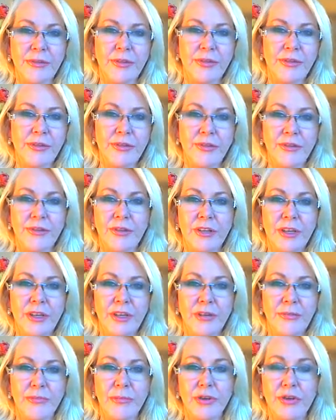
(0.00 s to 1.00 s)
you know,
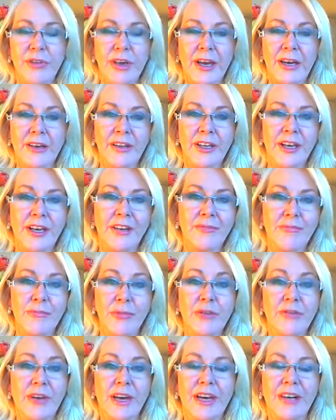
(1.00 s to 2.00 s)
move out of that,
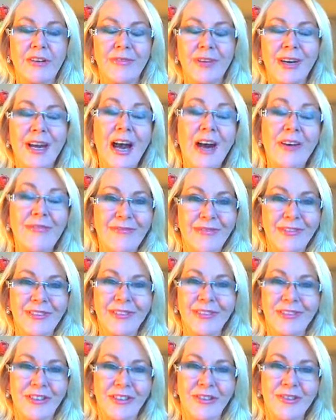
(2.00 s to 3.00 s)
move out of your
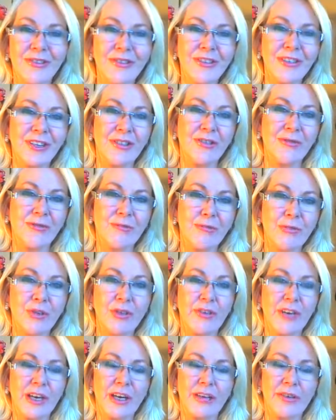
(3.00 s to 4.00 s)
comfort zone and
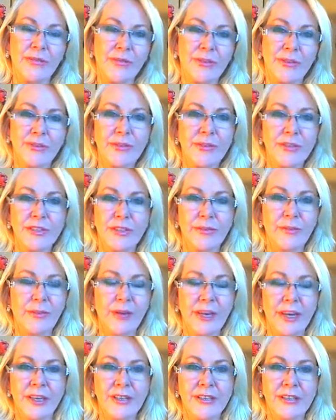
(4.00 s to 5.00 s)
move out of your
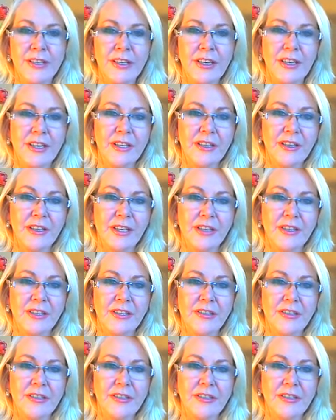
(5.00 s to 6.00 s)
space,
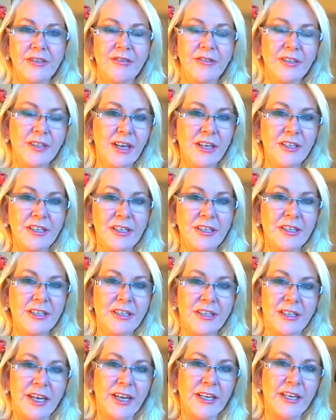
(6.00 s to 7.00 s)
then you start to
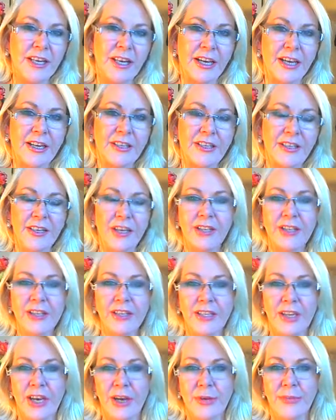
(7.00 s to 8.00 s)
stagnate.
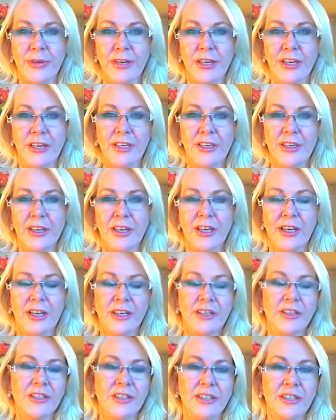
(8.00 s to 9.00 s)
Nothing's happening.
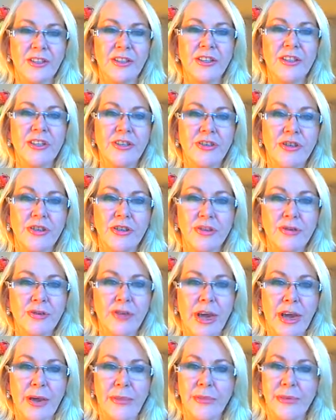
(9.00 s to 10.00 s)
Like there's nothing new
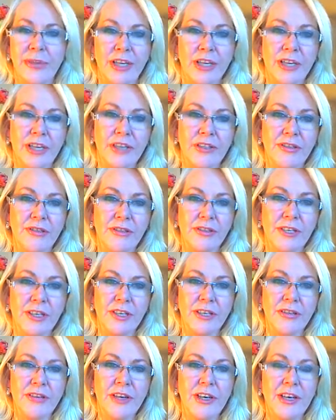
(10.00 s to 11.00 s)
happening in your
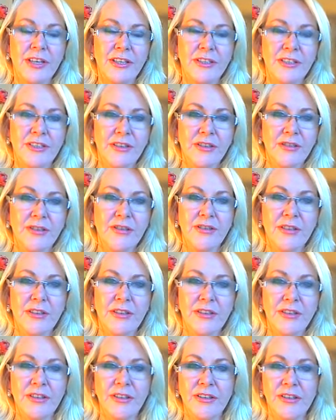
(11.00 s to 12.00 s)
life. So,
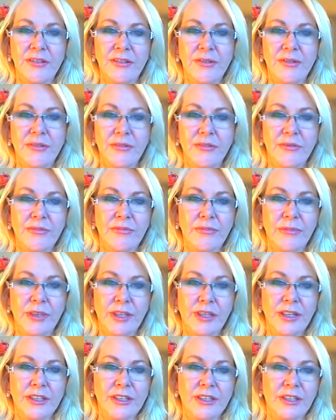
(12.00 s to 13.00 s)
you know,
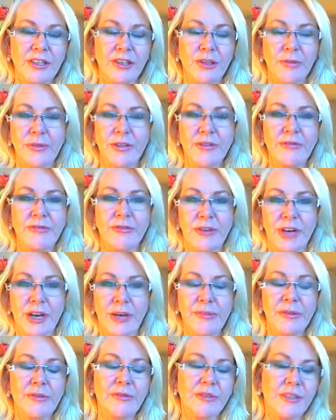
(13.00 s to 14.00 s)
when there's a little bit of
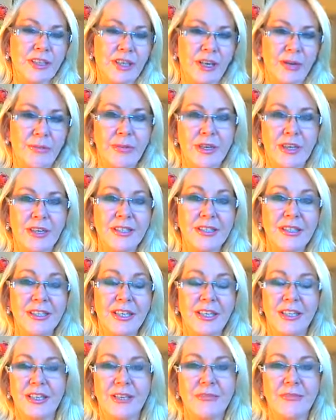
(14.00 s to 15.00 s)
drama, which can be
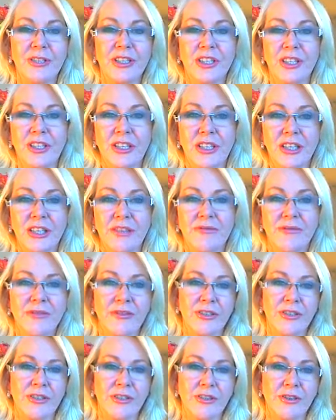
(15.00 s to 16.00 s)
unsettling, particularly
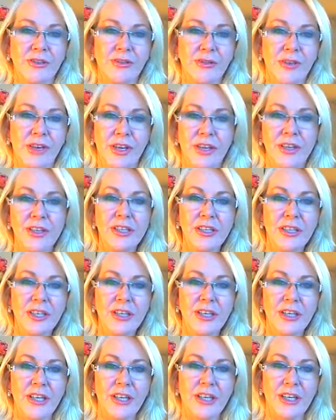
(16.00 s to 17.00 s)
for a Taurian,
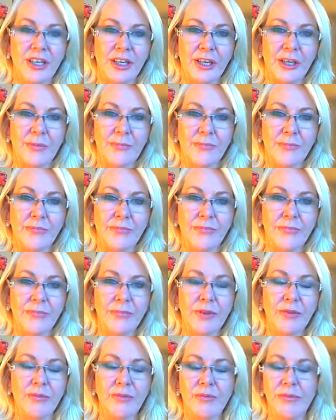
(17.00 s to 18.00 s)

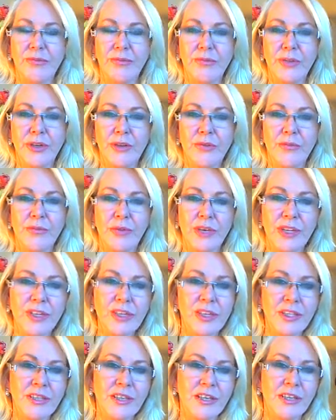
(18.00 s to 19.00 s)
but, you know, when
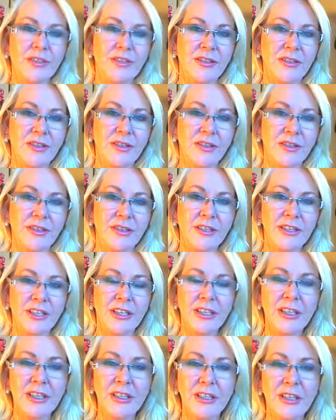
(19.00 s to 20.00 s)
there's
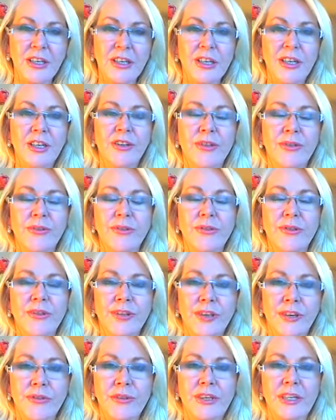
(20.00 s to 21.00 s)
uncertainty,
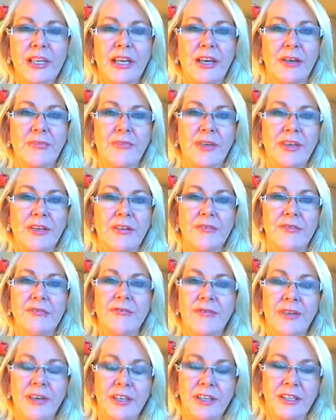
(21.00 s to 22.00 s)
although it can be
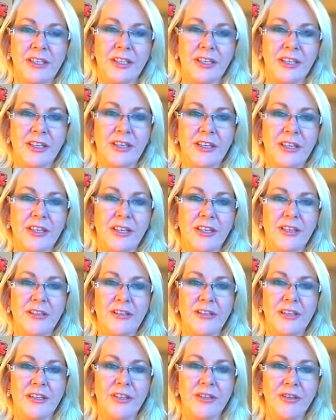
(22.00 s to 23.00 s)
confronting,
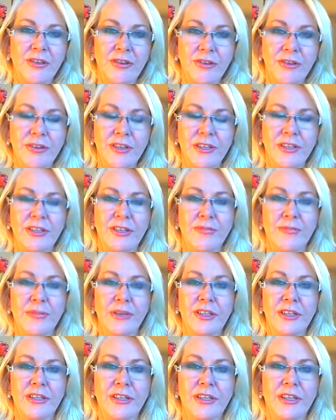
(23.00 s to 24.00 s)
and I know this,
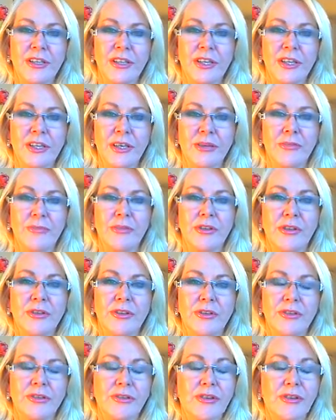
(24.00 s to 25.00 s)
but I'm going to